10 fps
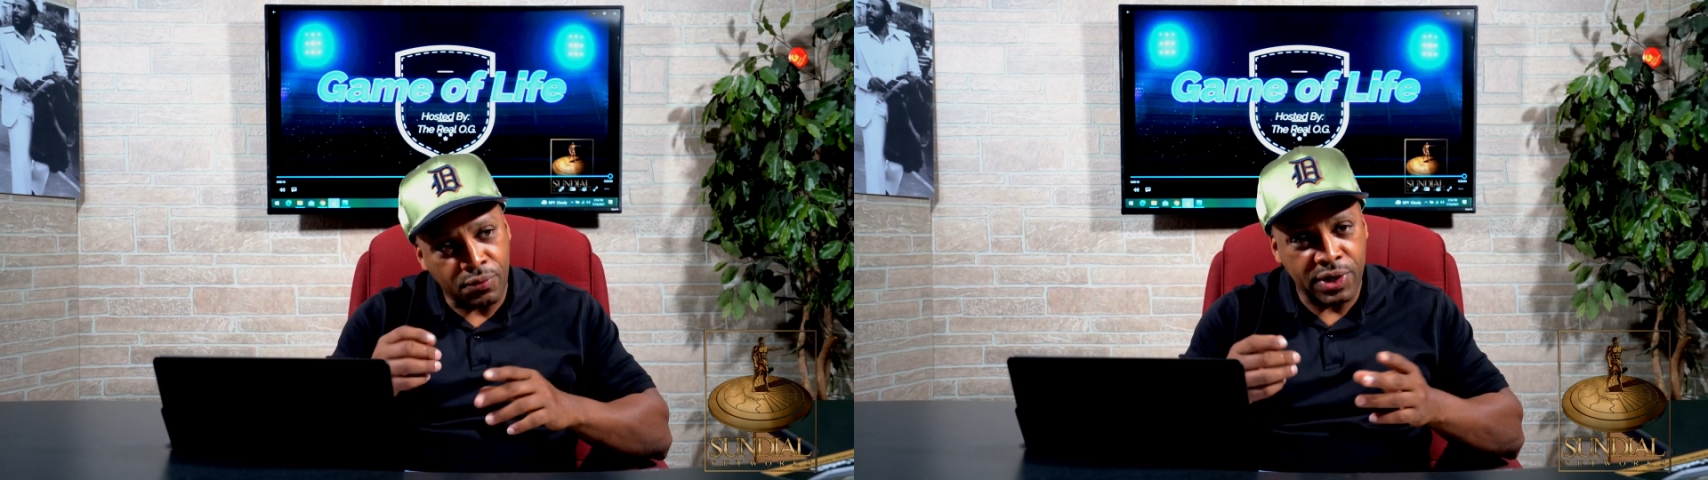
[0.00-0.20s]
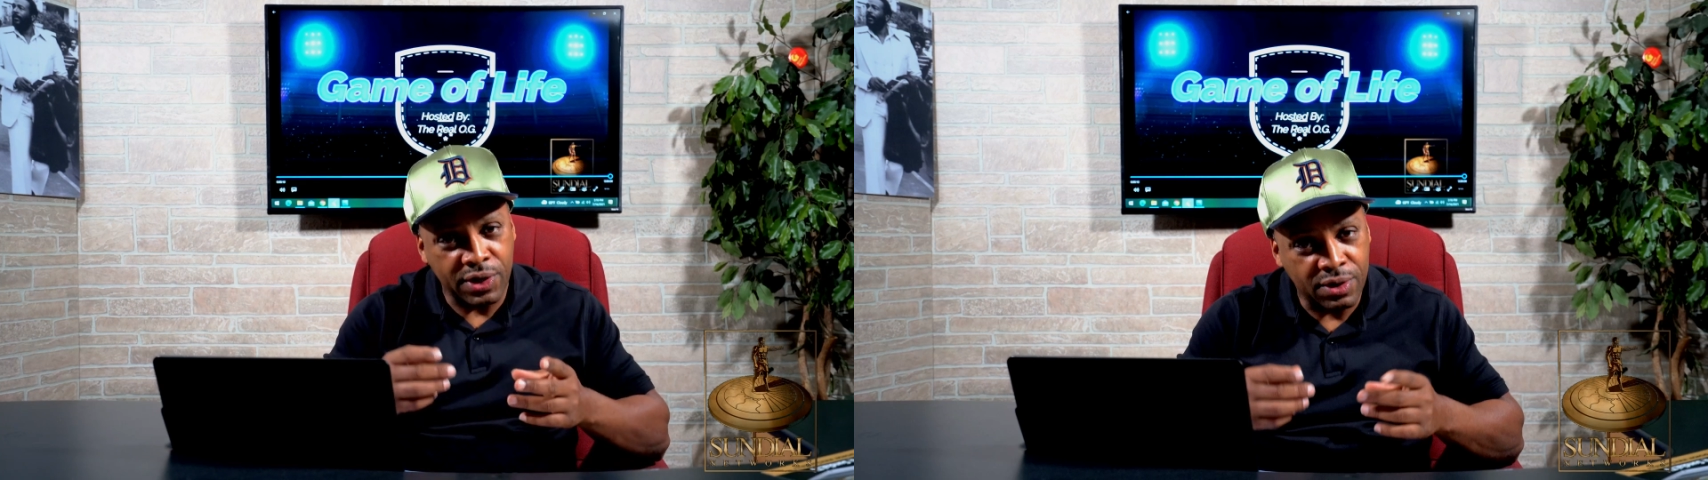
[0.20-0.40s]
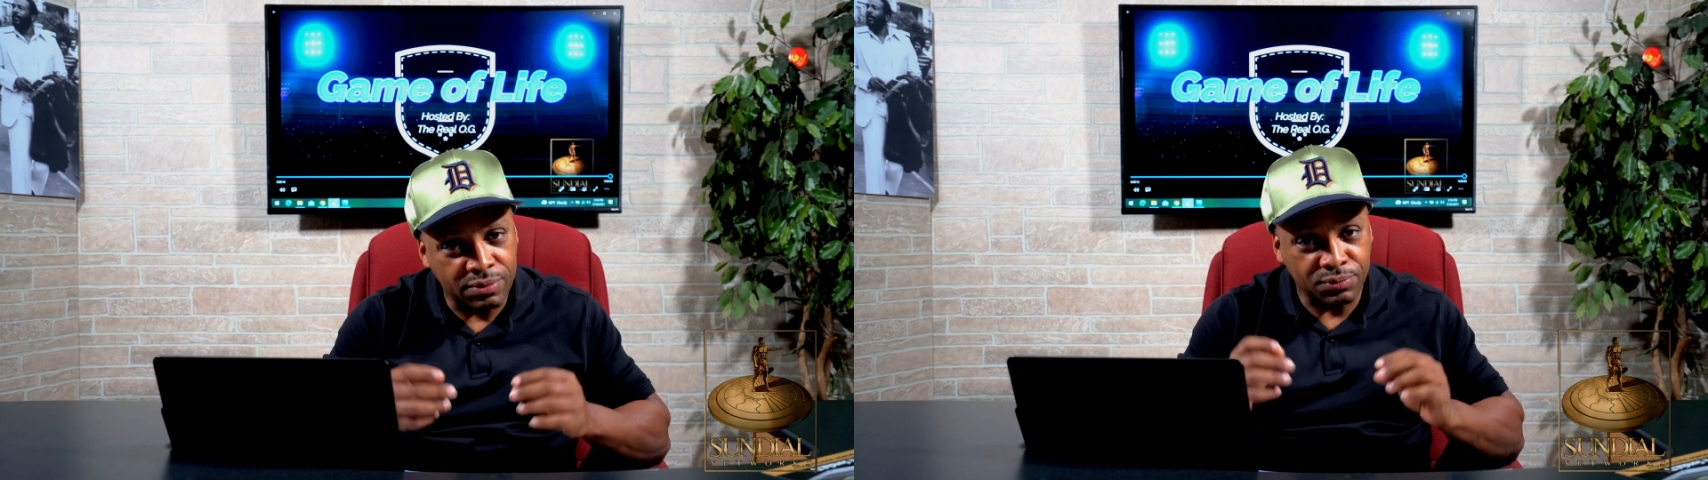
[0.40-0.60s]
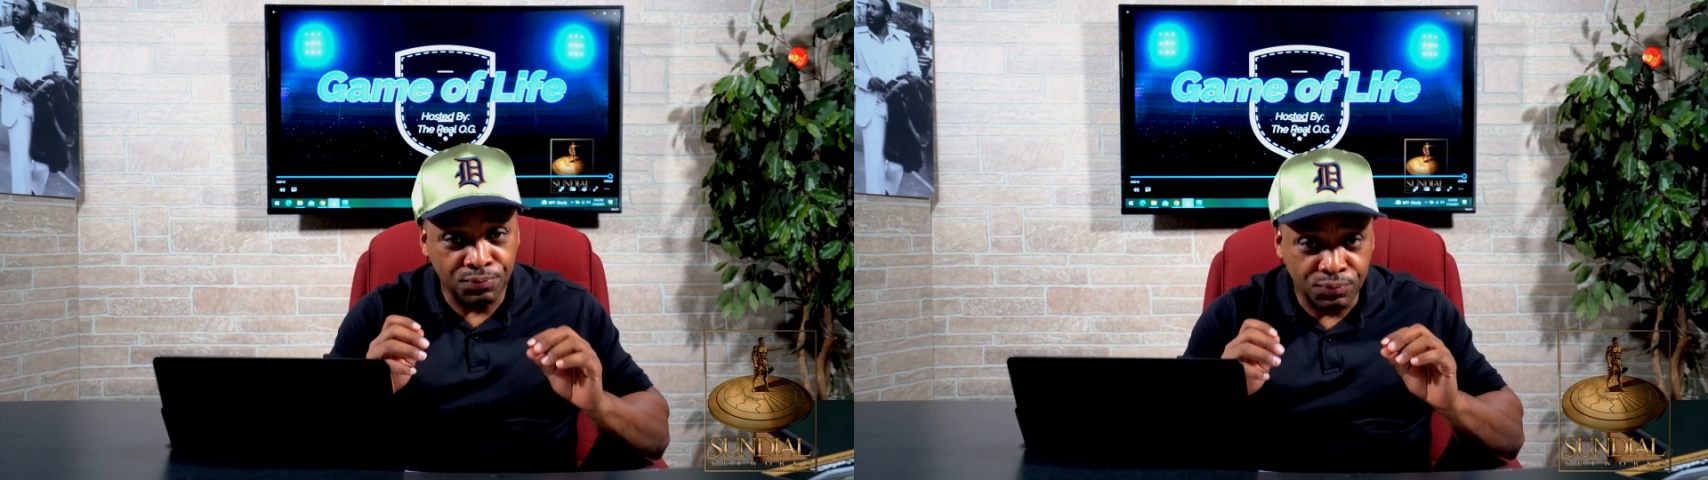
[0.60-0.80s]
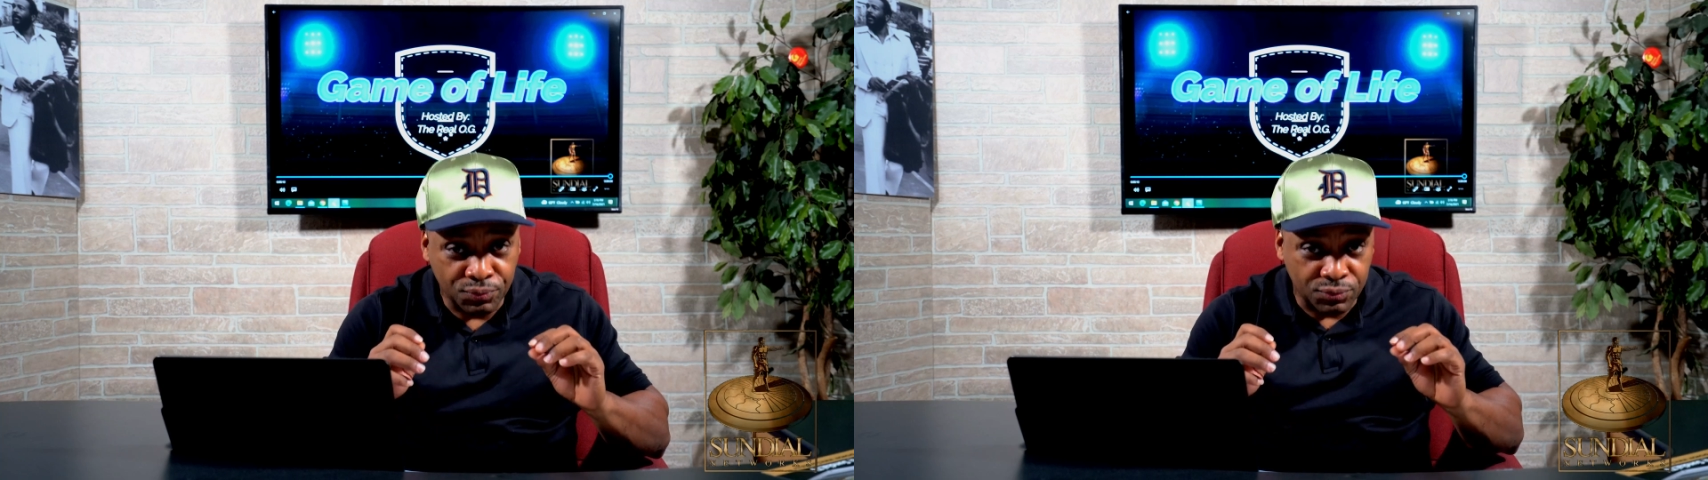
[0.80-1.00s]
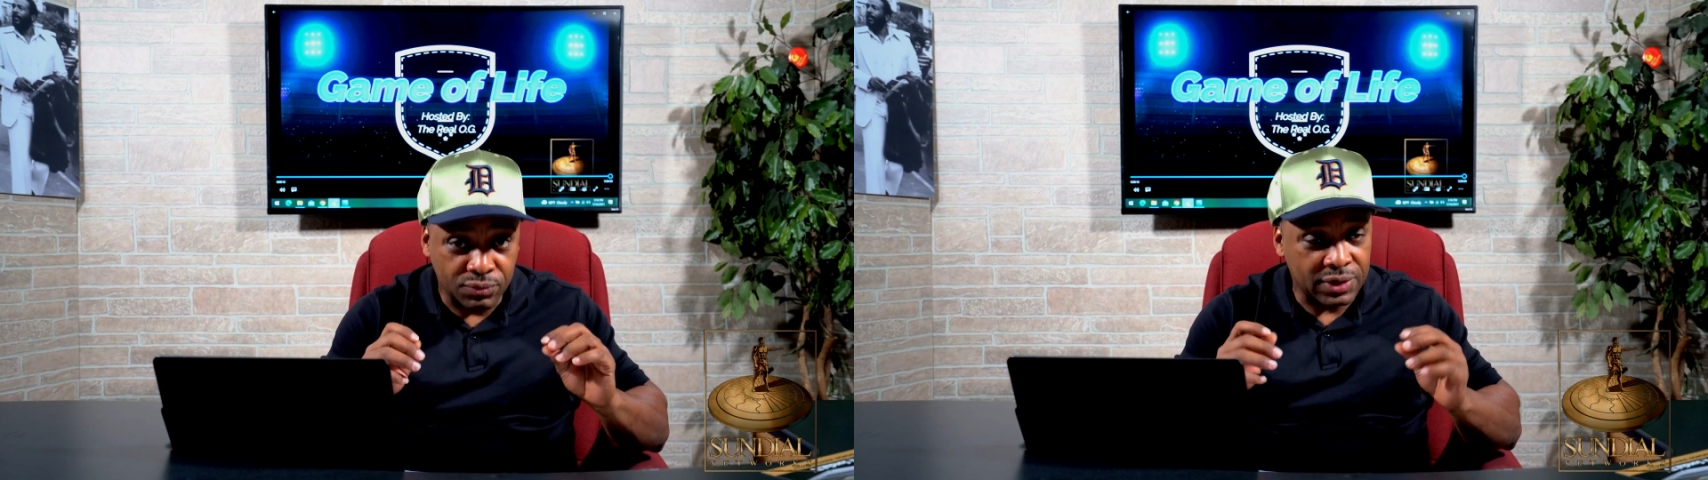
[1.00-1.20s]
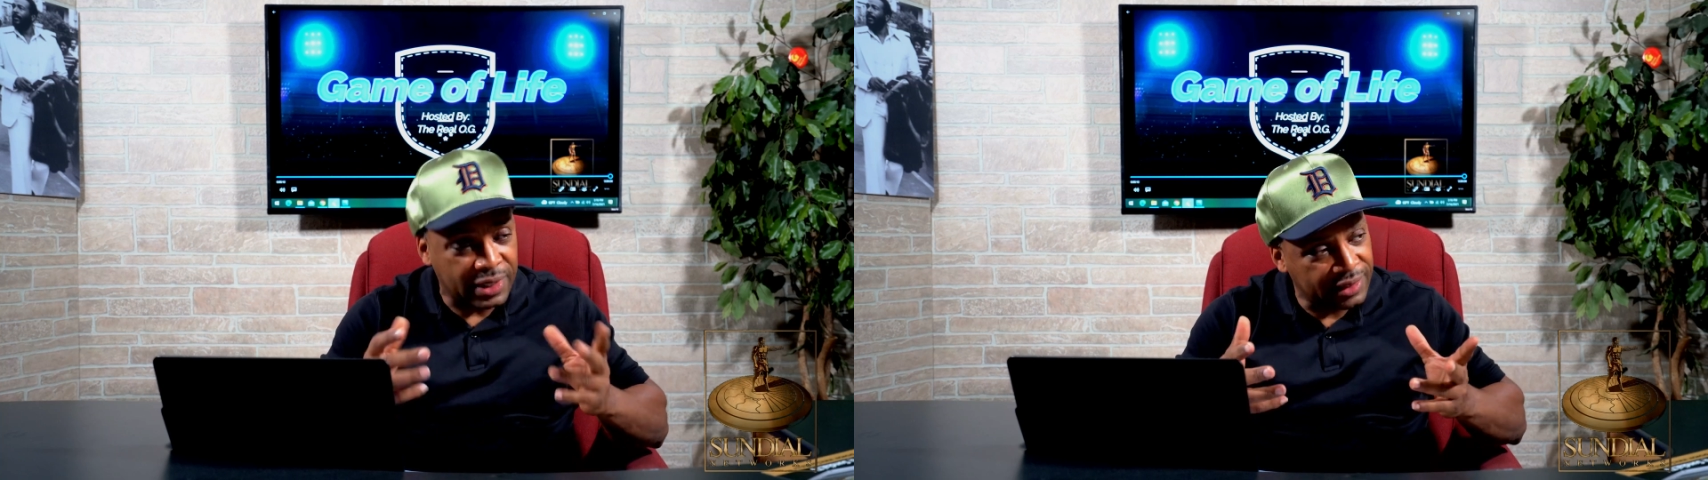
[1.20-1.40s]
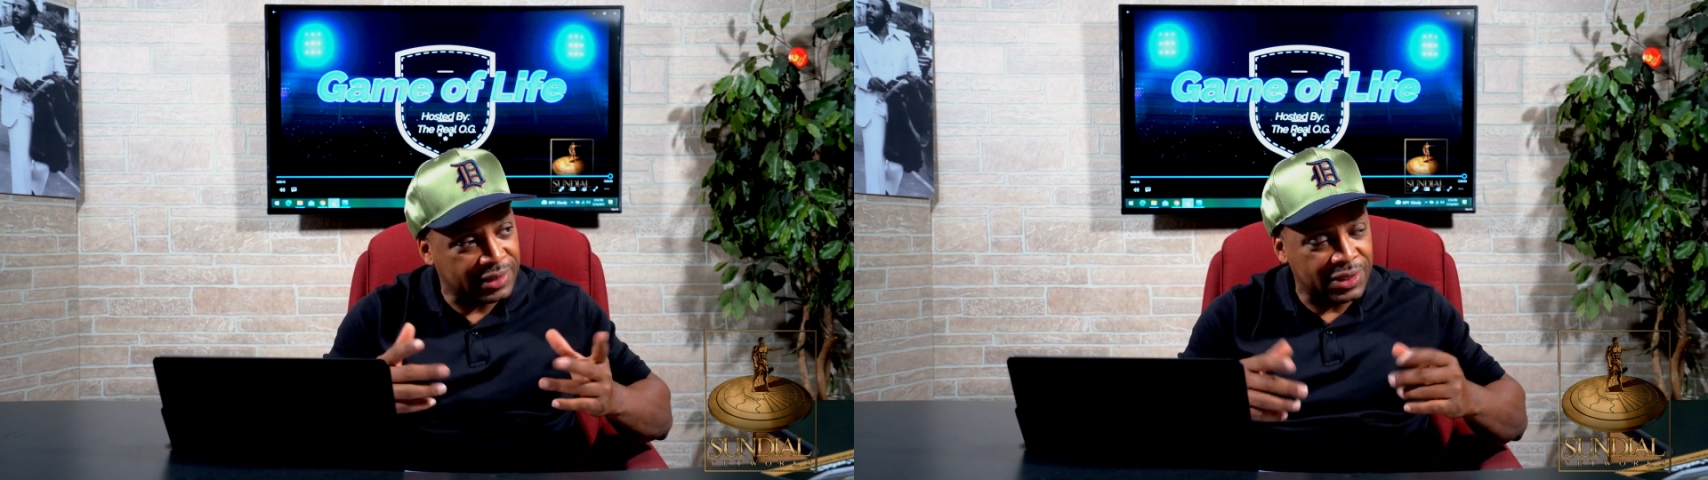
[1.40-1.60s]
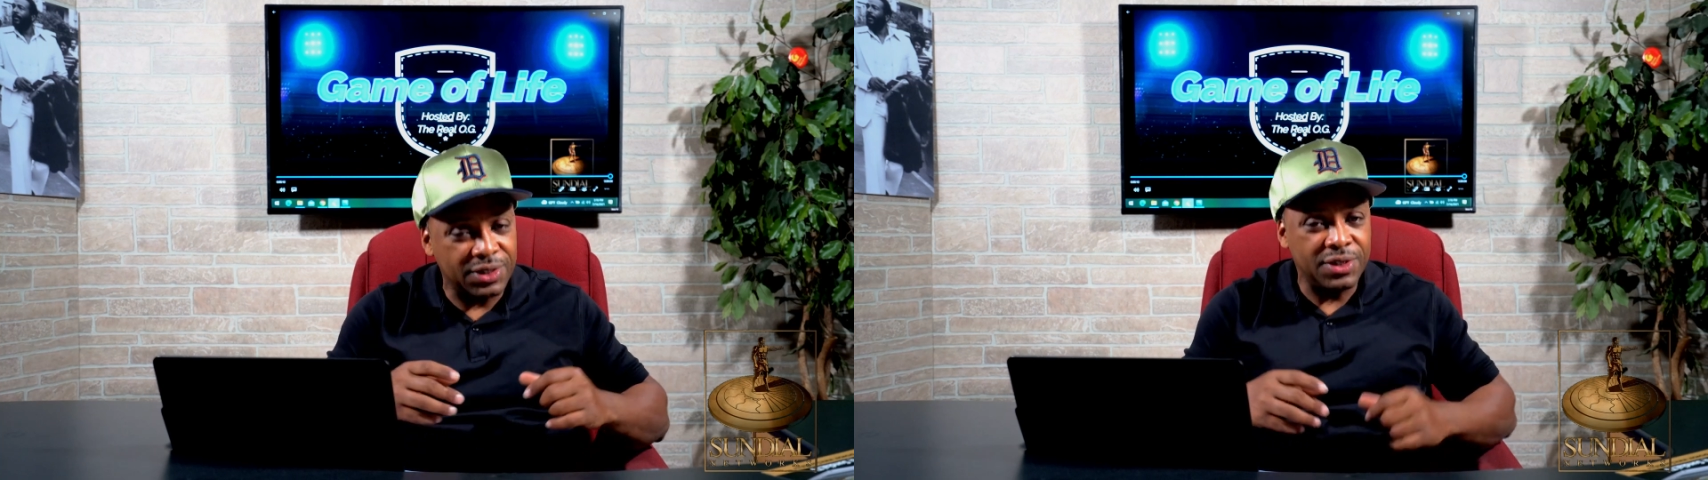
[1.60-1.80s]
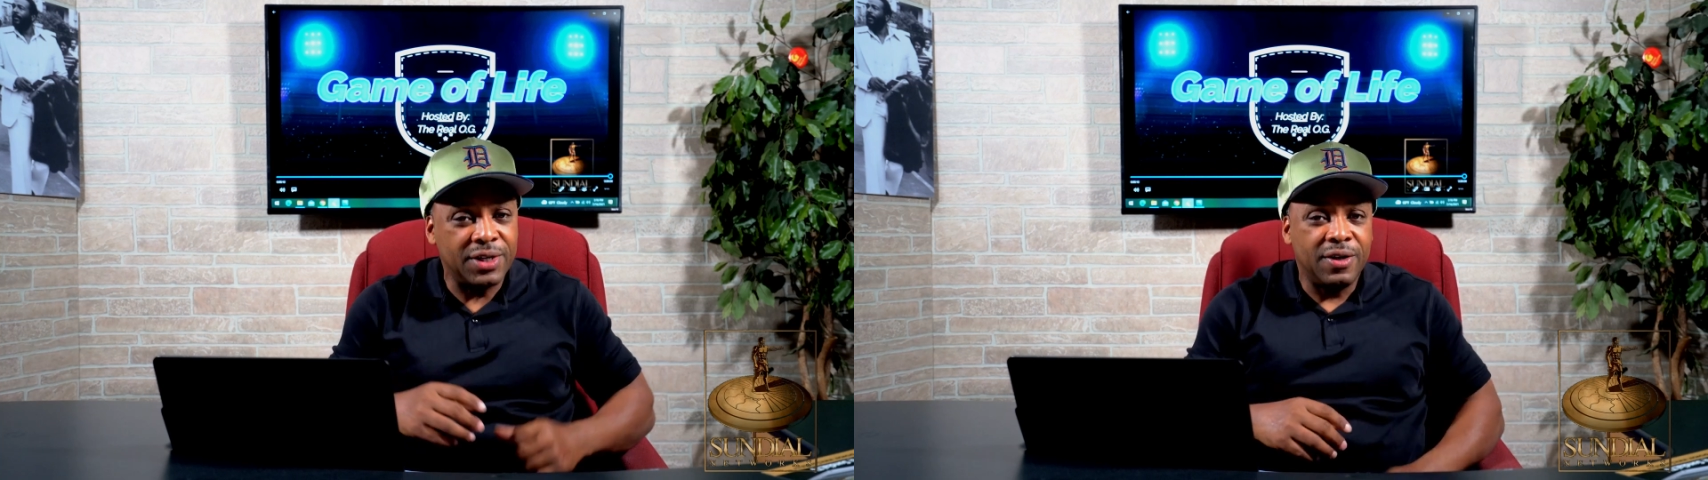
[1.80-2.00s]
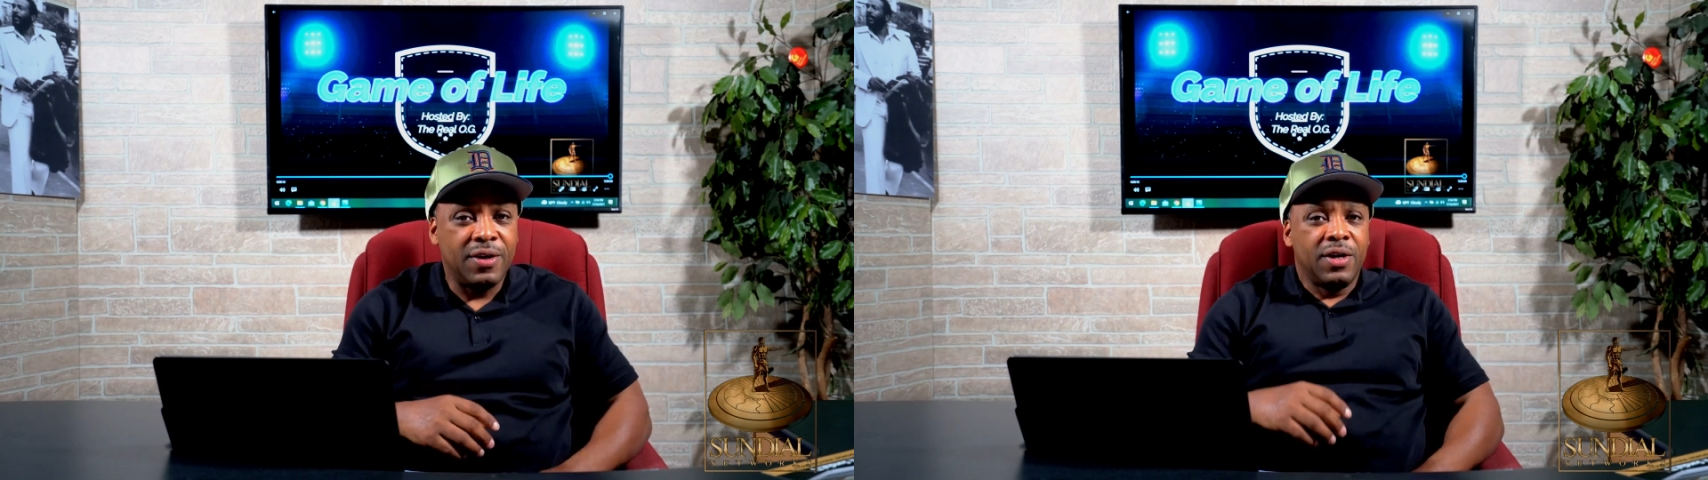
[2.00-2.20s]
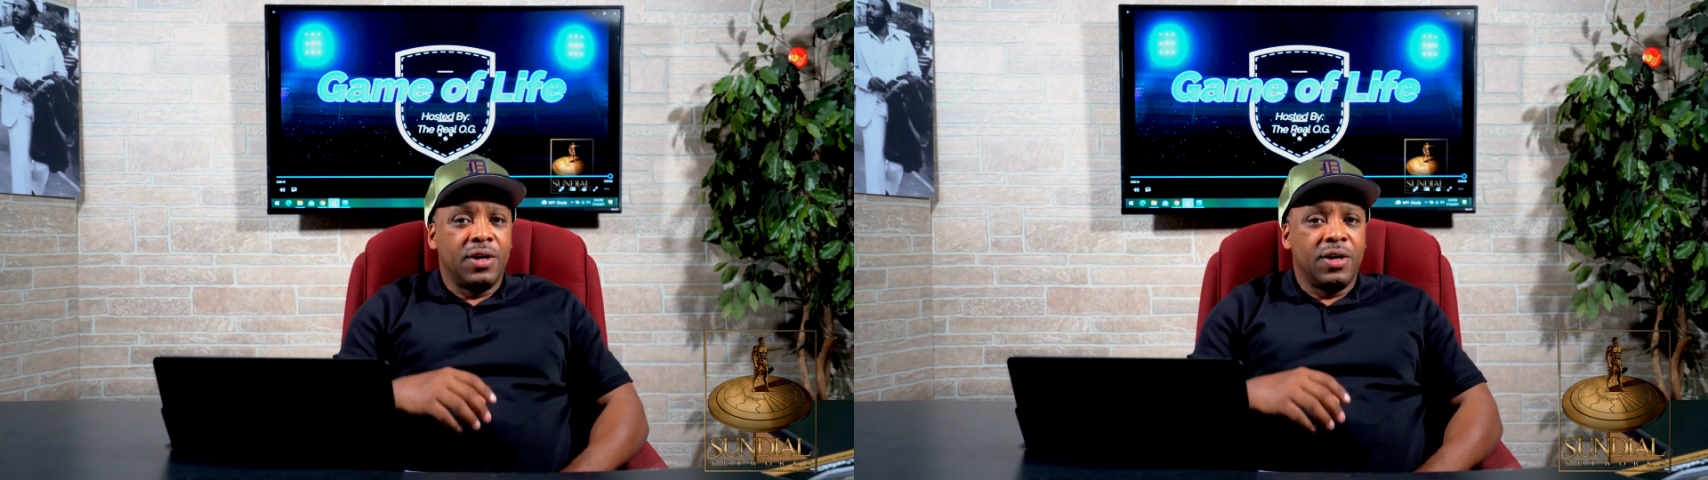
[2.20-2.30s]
real. It's good.